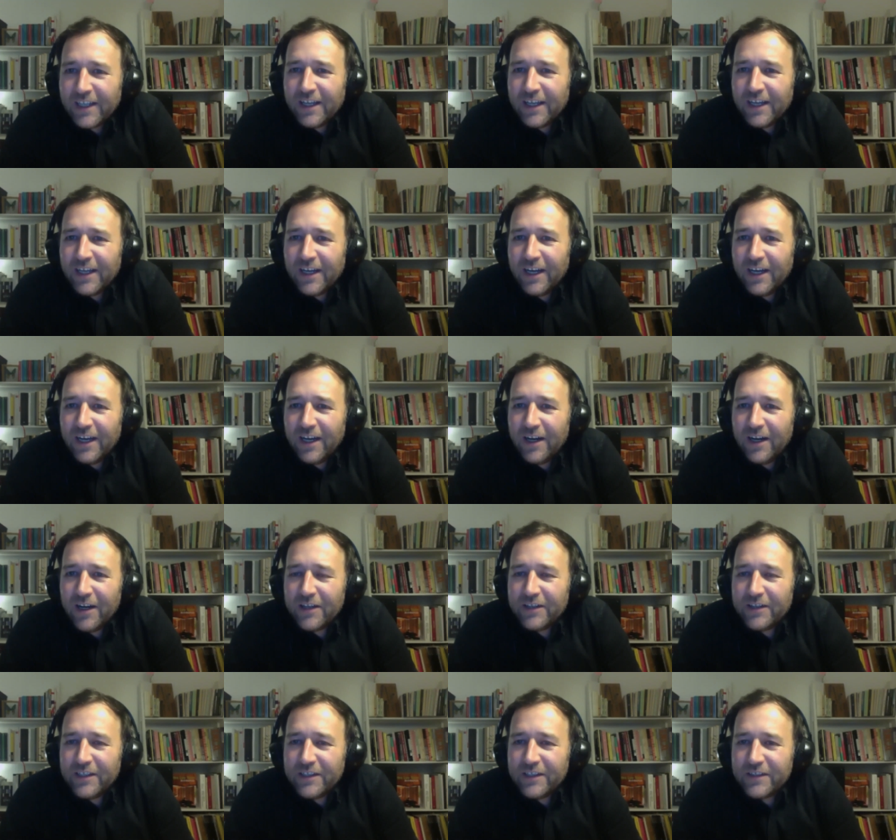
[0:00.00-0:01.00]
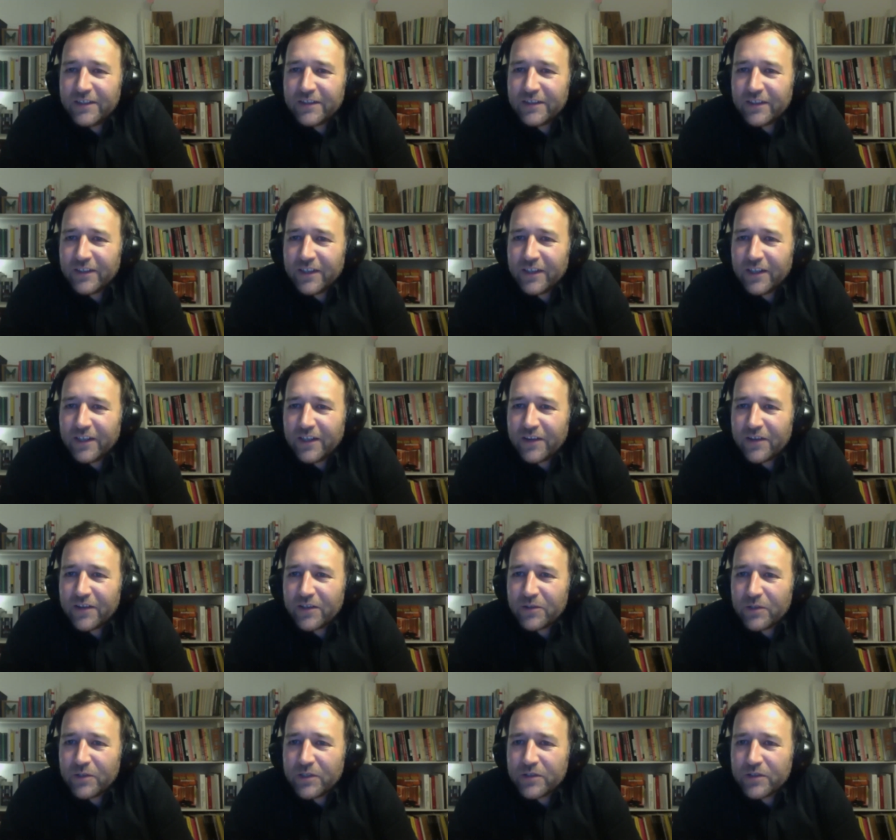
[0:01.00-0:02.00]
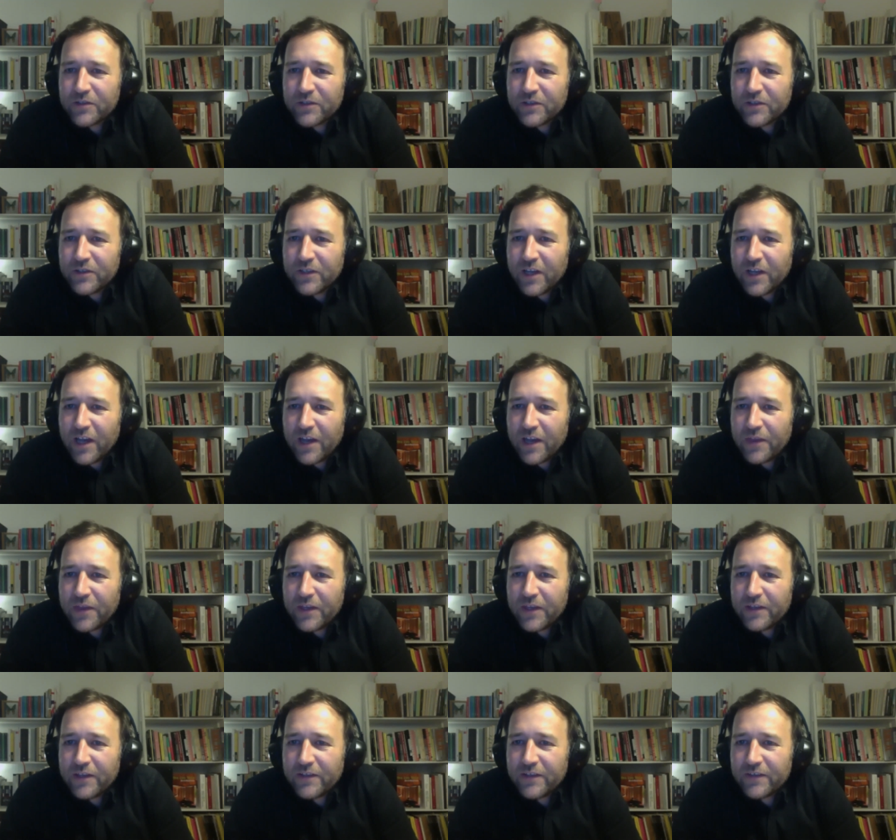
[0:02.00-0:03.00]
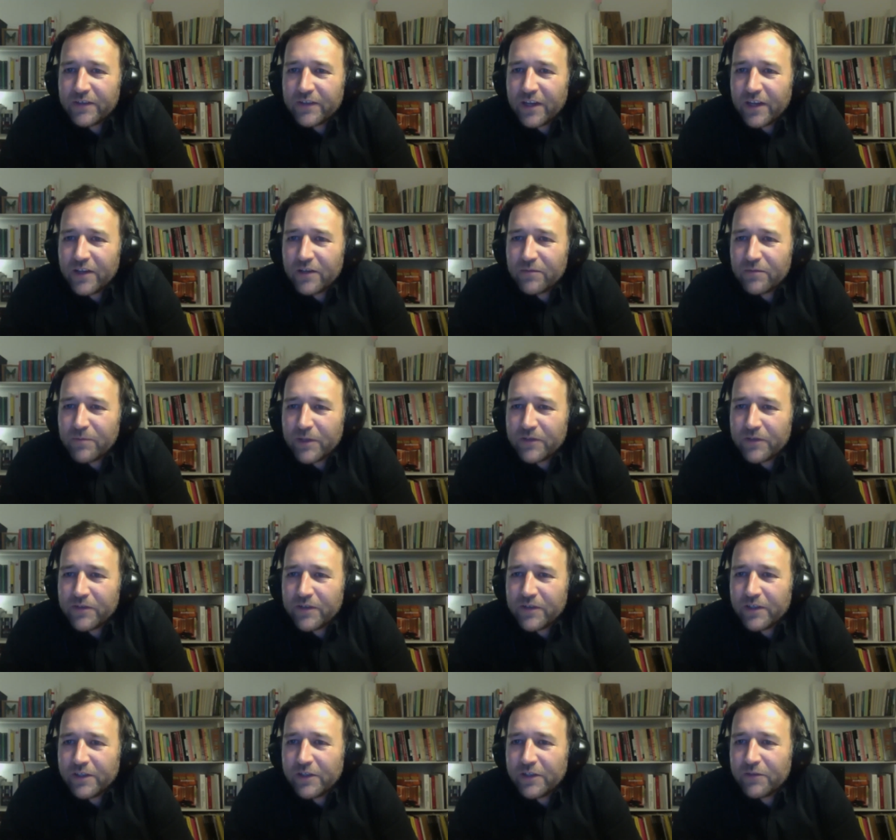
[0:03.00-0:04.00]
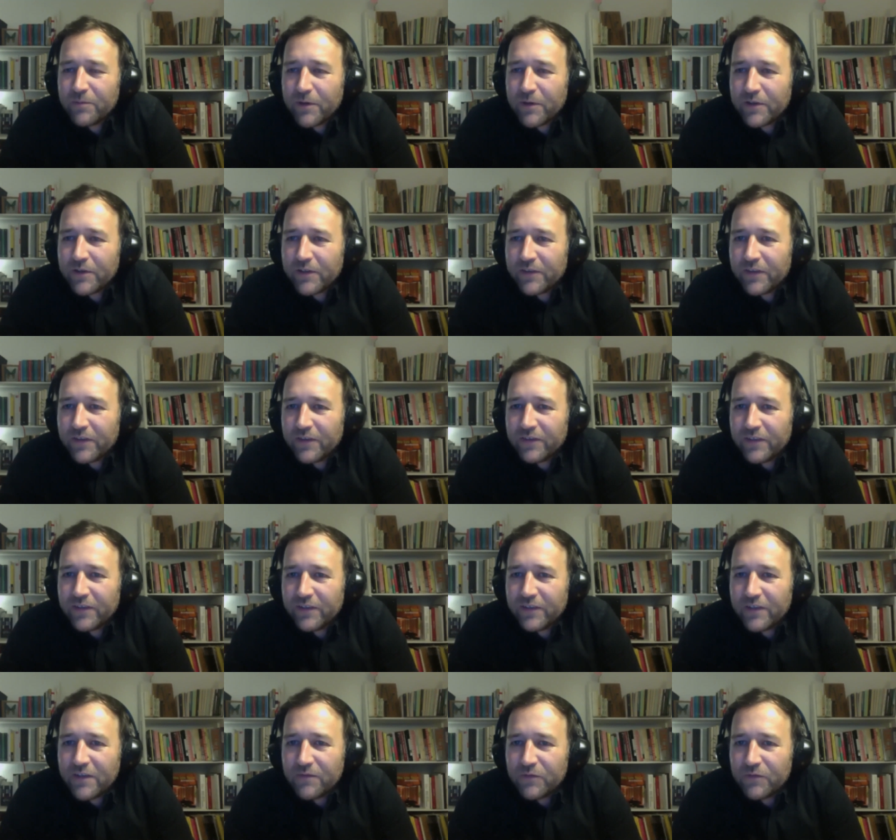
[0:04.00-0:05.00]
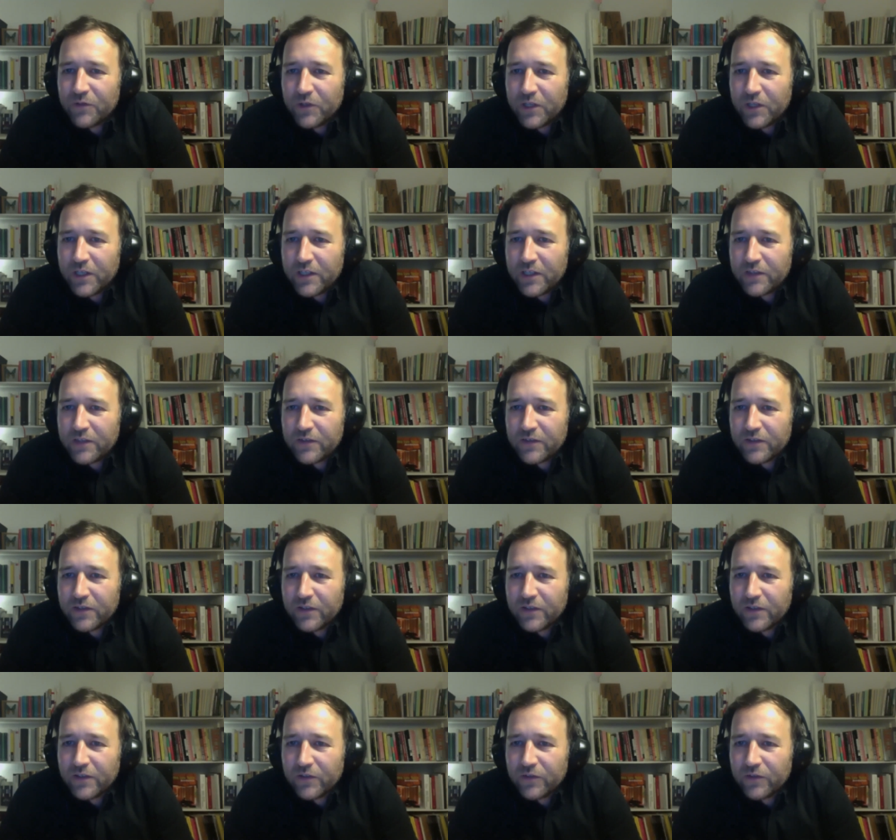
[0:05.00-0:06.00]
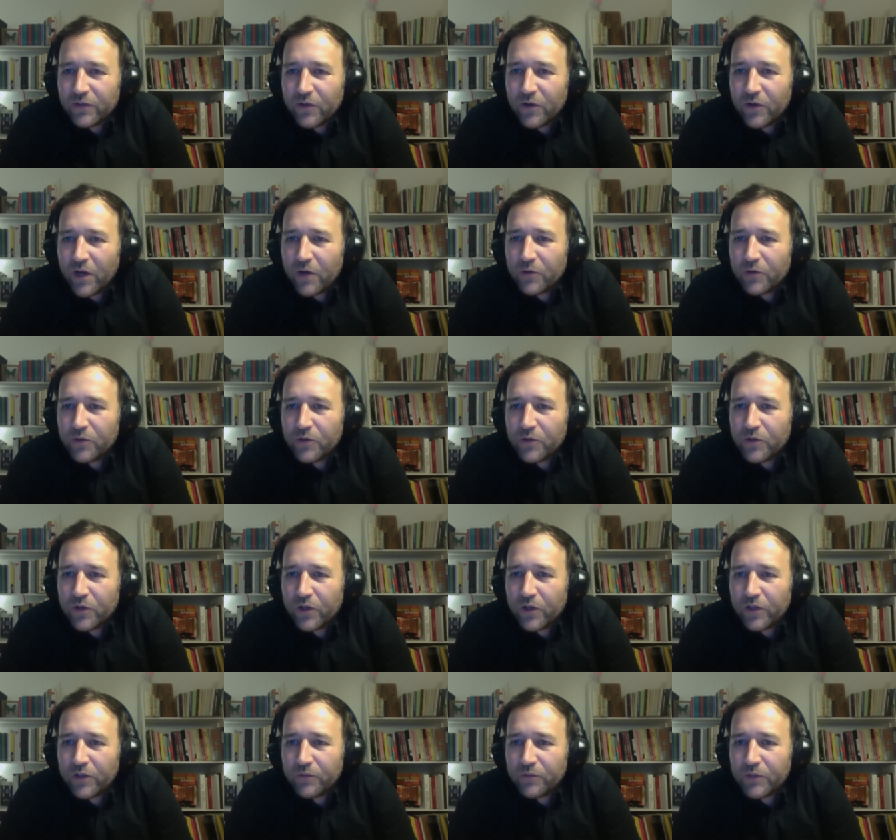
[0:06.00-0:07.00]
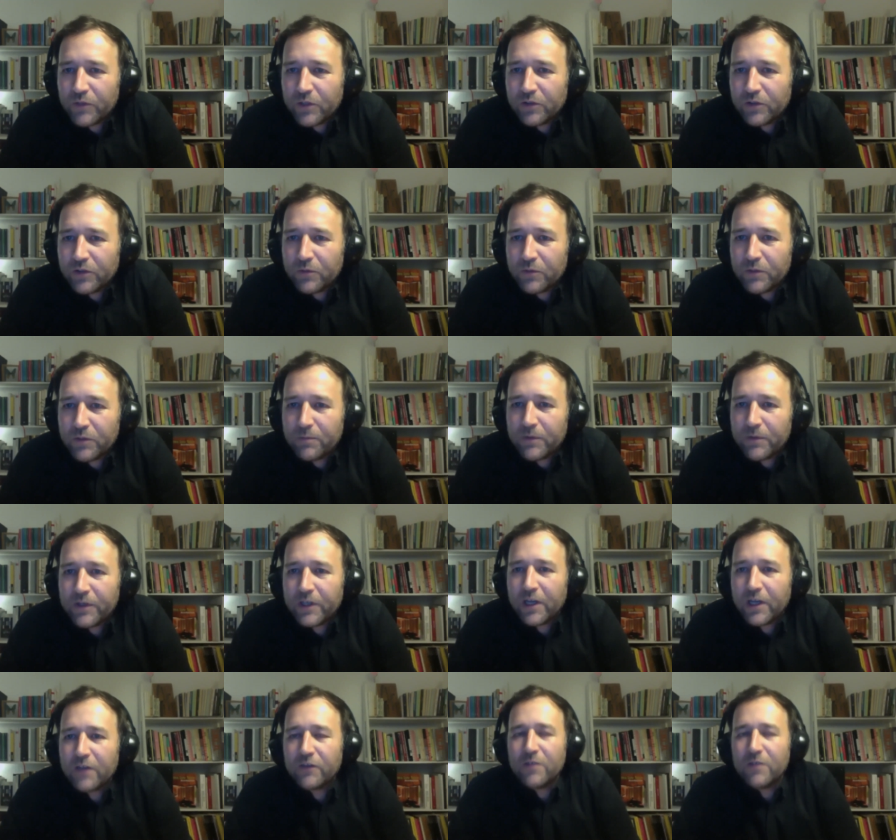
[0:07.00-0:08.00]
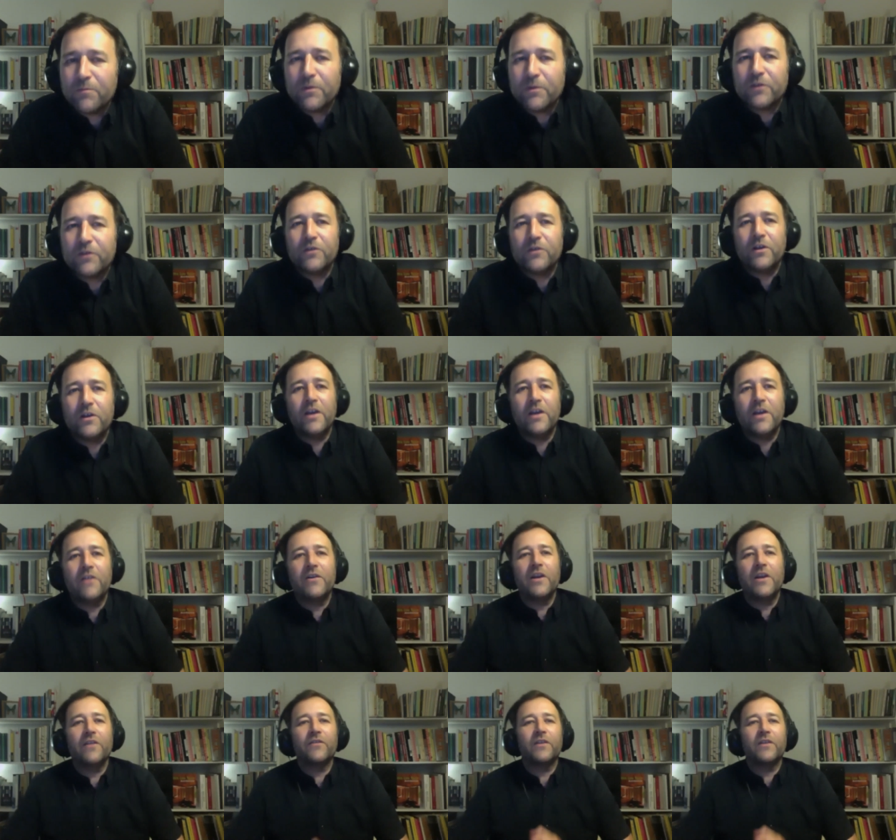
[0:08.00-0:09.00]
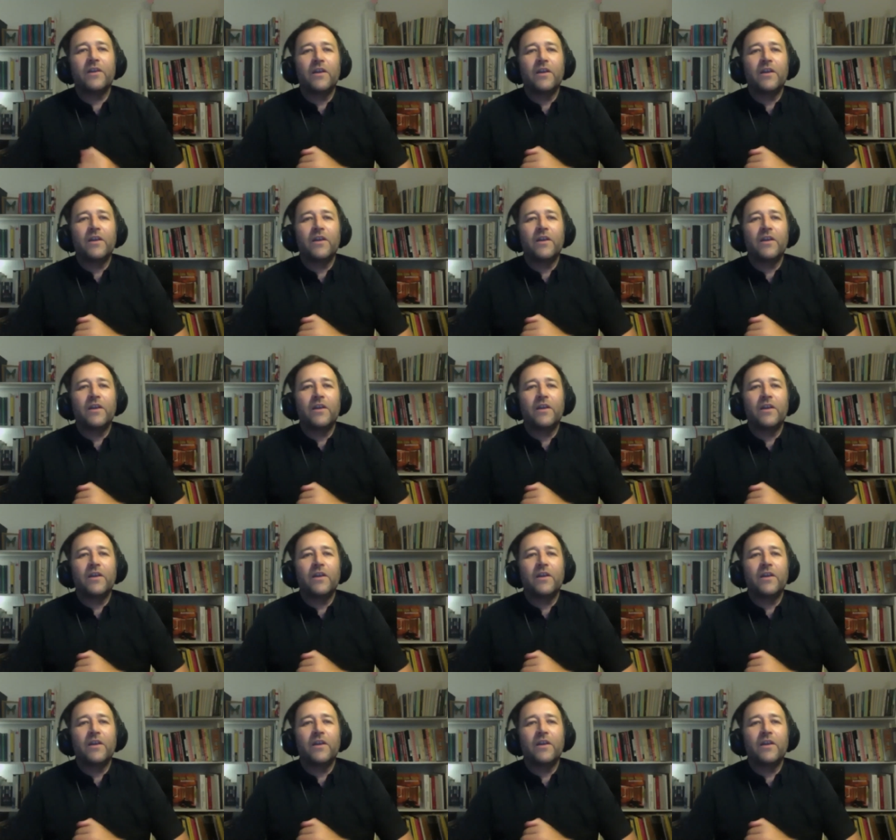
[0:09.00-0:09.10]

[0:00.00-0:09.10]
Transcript: Uh, this uh, another question. I think this kind of material is very sensitive to heat so how do you gonna yield with very high temperature areas?